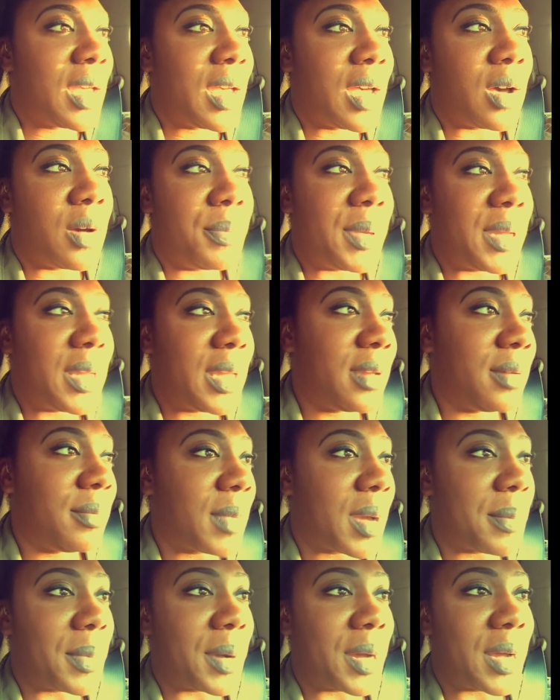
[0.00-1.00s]
helping
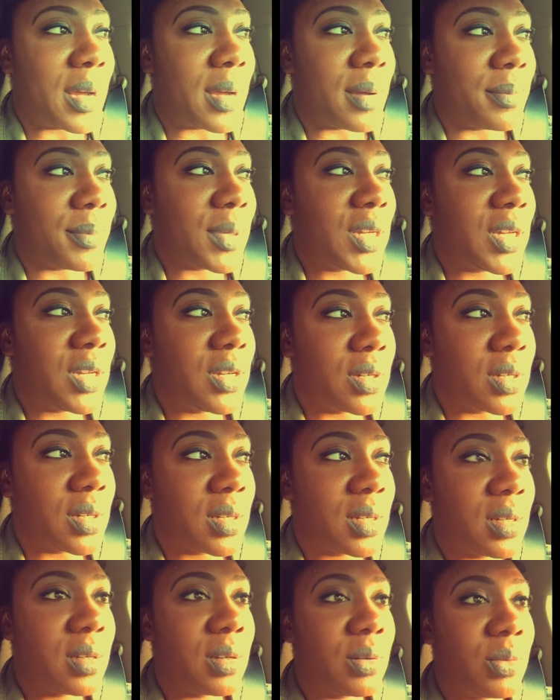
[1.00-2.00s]
my mom
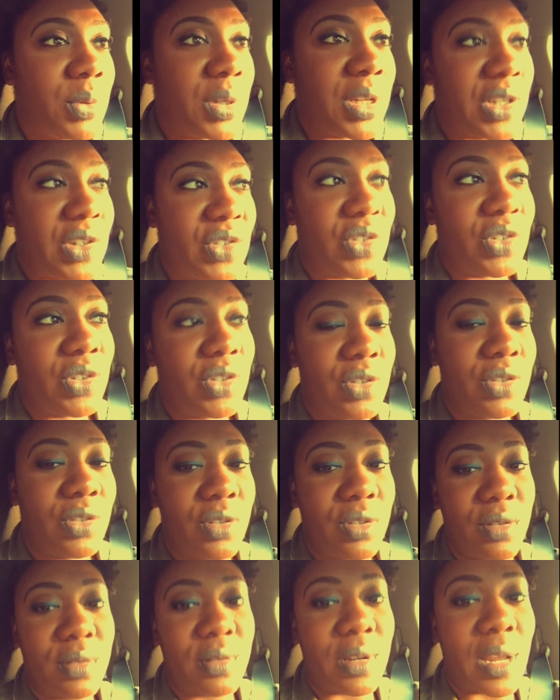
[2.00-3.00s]
cook,
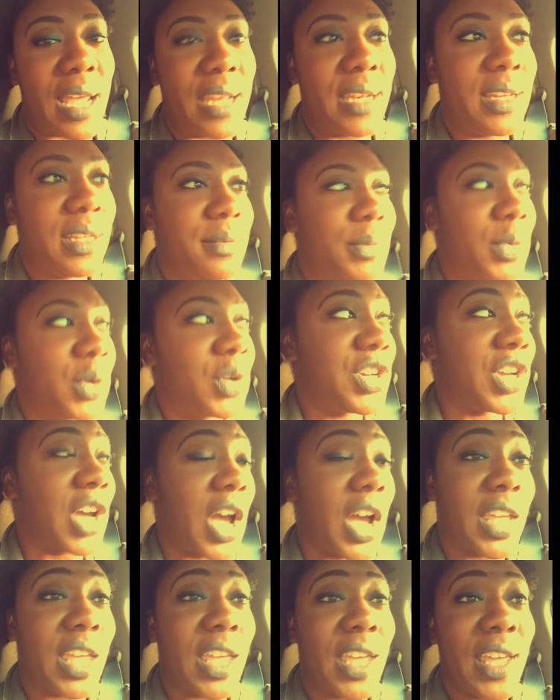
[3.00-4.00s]
which I did more
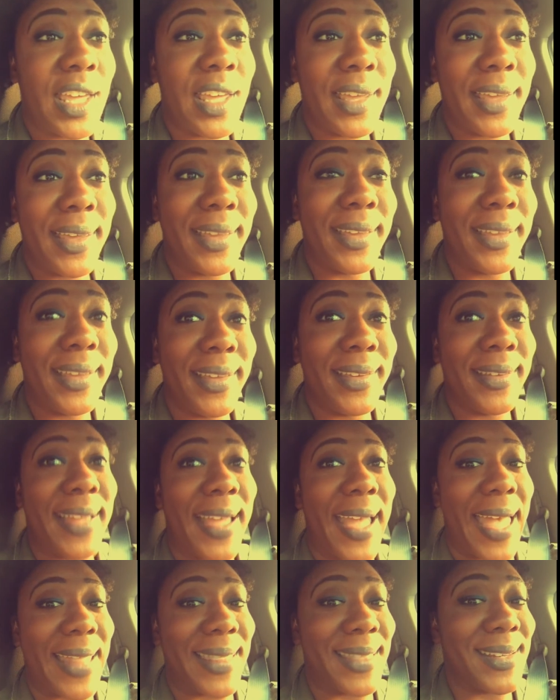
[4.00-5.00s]

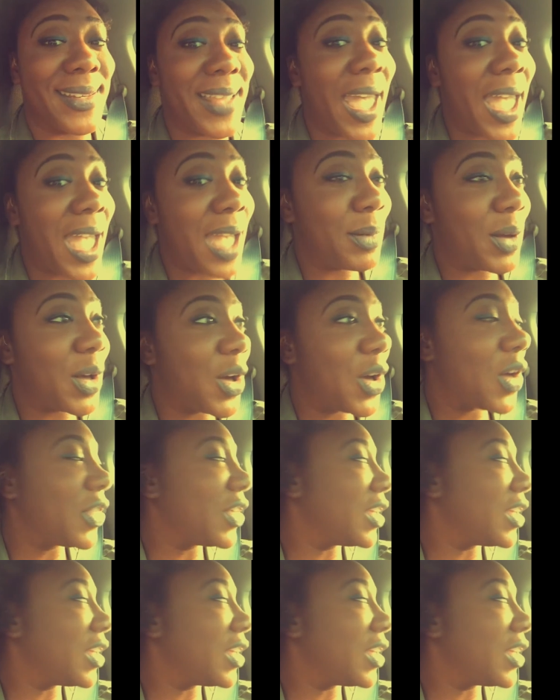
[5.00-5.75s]
talking at the table